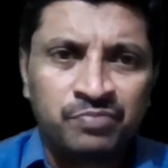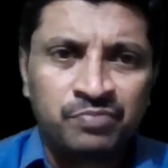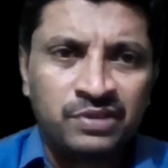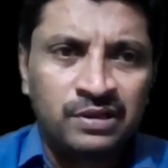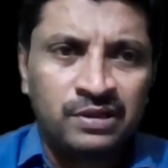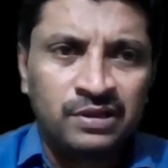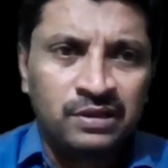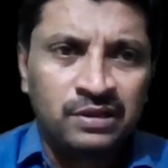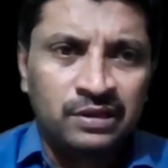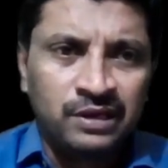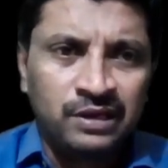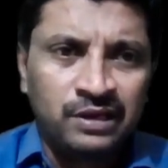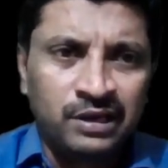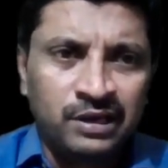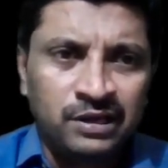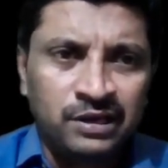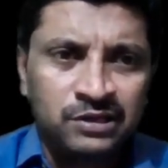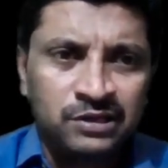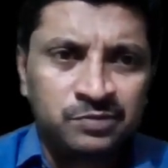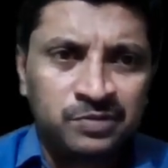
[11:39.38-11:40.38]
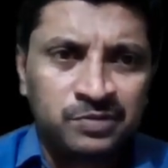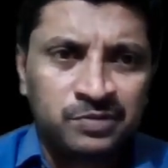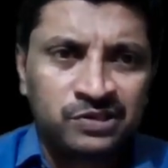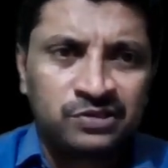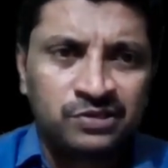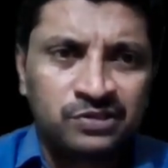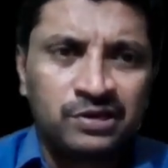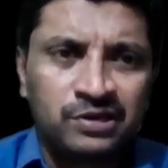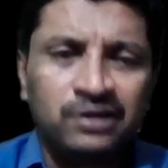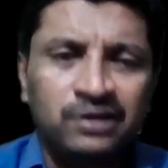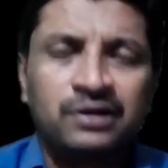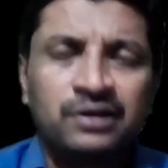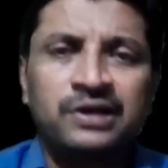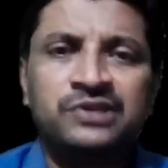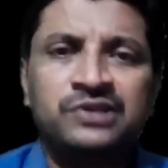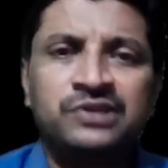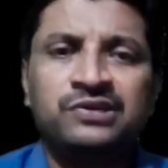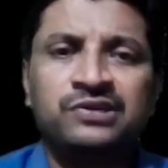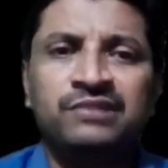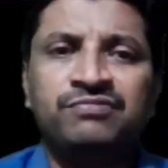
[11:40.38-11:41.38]
E is present on right side
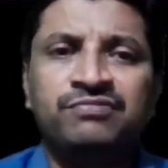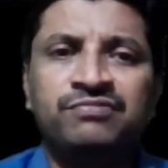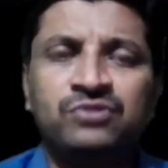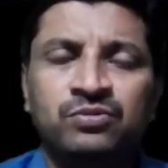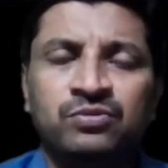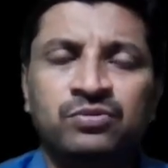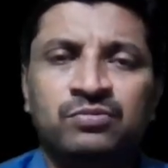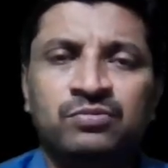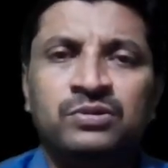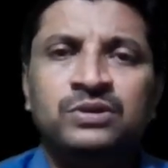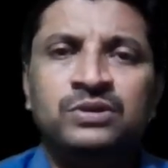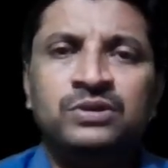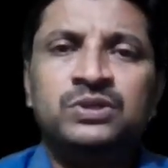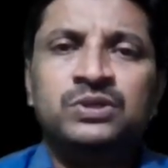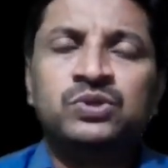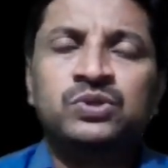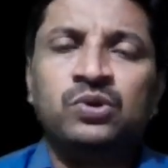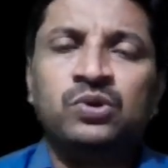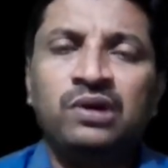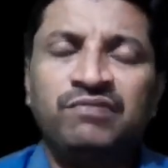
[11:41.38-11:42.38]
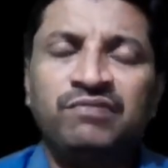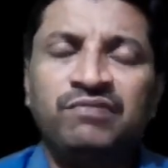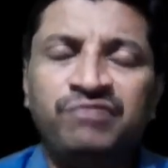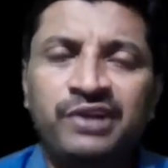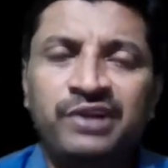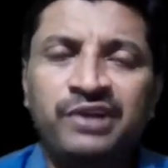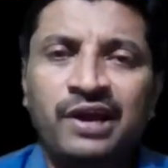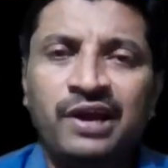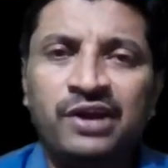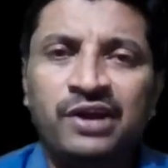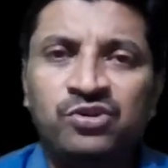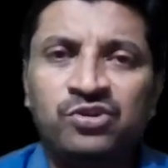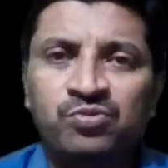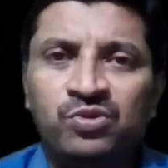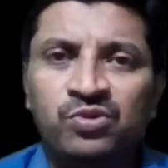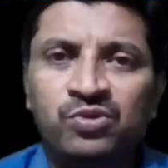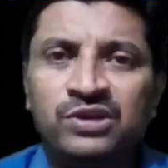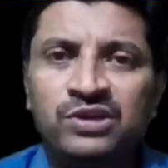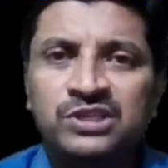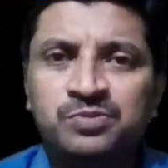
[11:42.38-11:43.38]
of 2. So every attribute
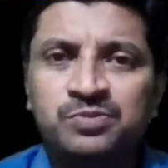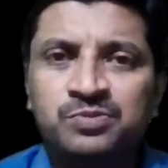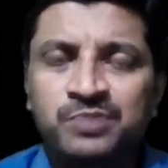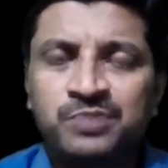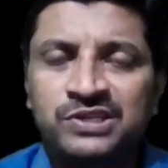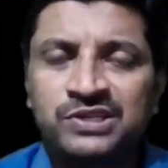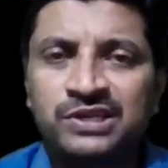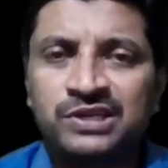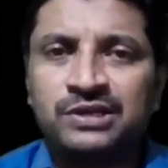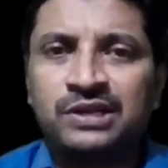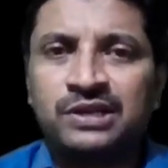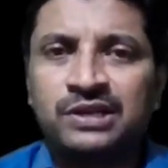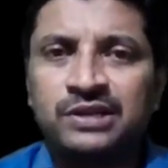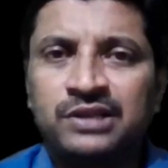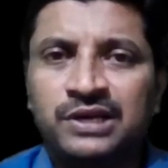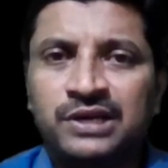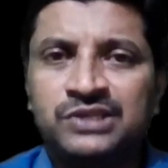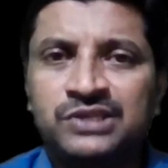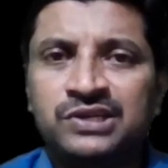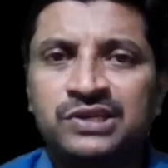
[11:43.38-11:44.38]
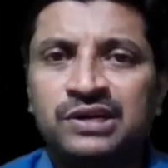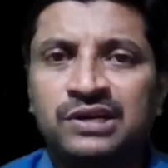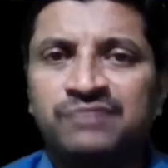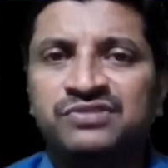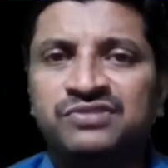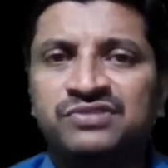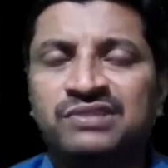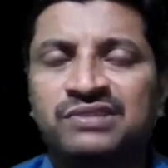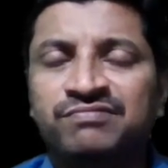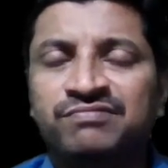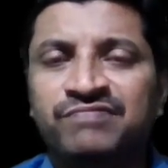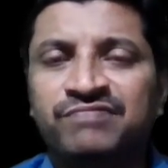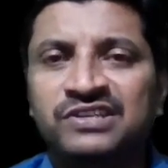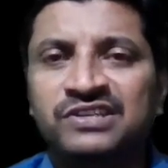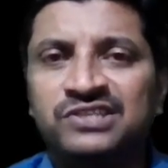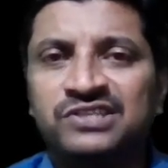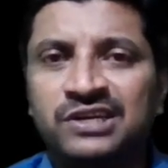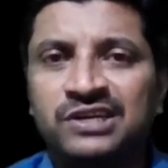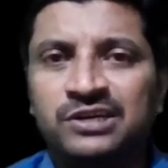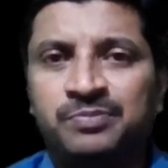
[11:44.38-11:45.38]
is present on the right side of some functional
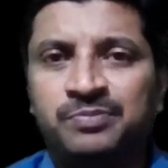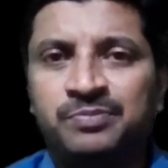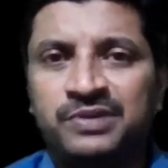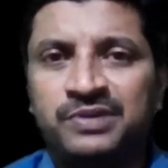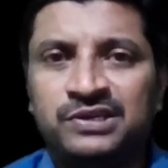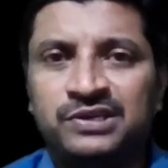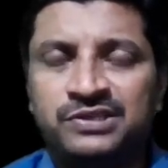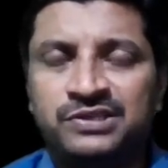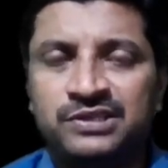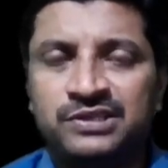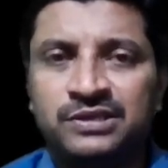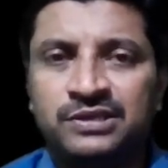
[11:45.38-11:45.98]
dependency.